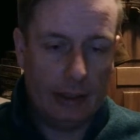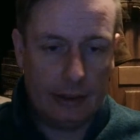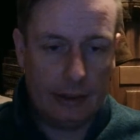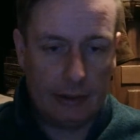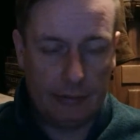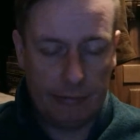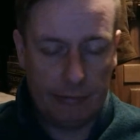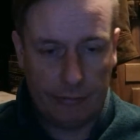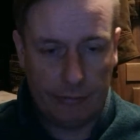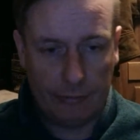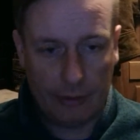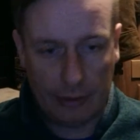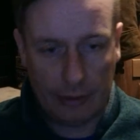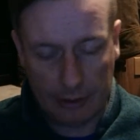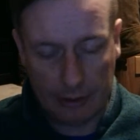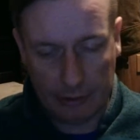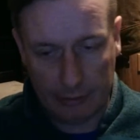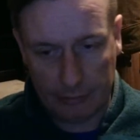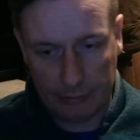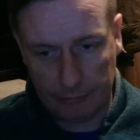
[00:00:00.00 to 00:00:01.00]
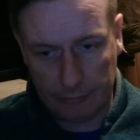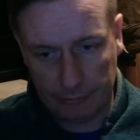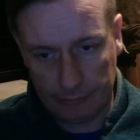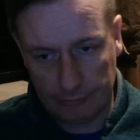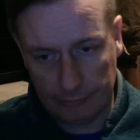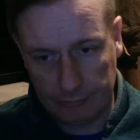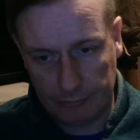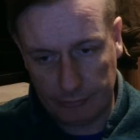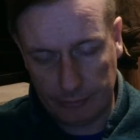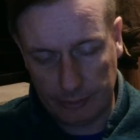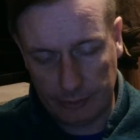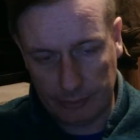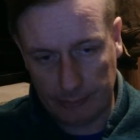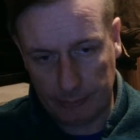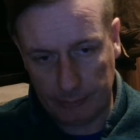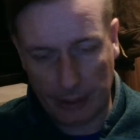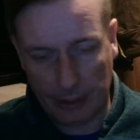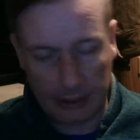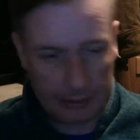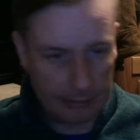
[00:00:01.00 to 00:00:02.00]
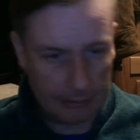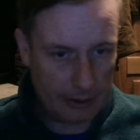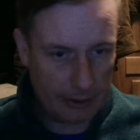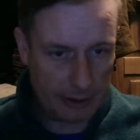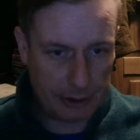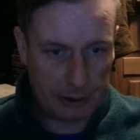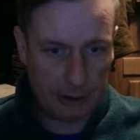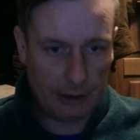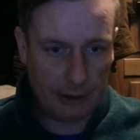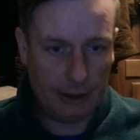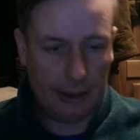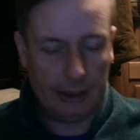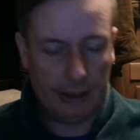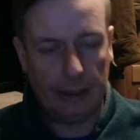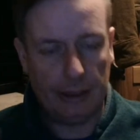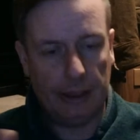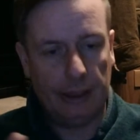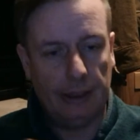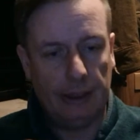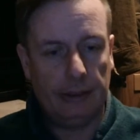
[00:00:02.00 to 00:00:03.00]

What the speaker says: the back to Australia.